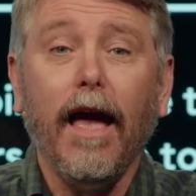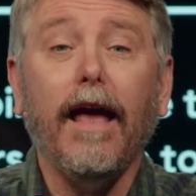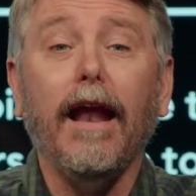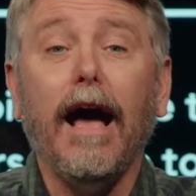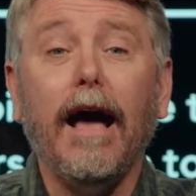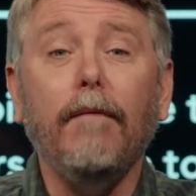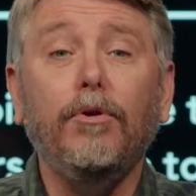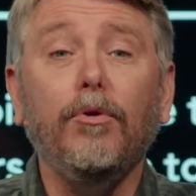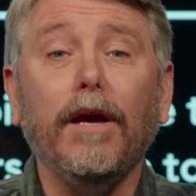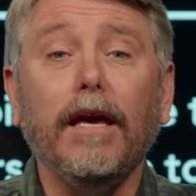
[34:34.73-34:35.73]
and I'm
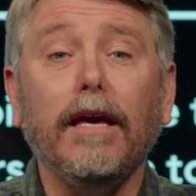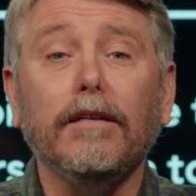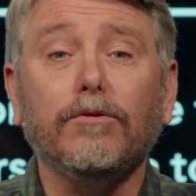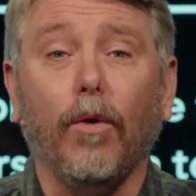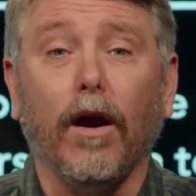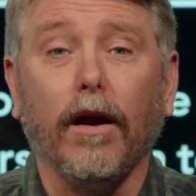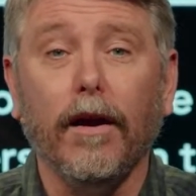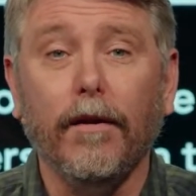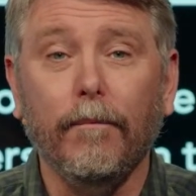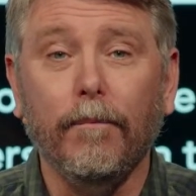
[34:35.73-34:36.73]
doing his work.
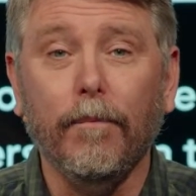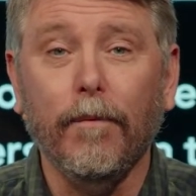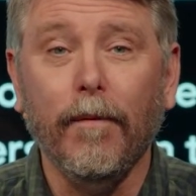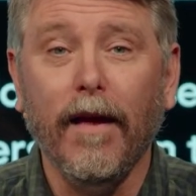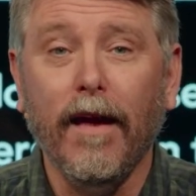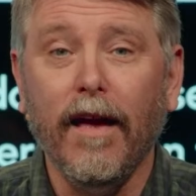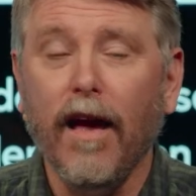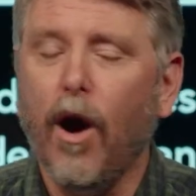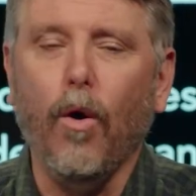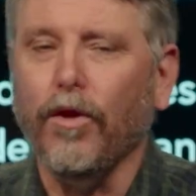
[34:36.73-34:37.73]

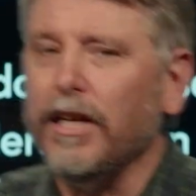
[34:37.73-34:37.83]
Oh,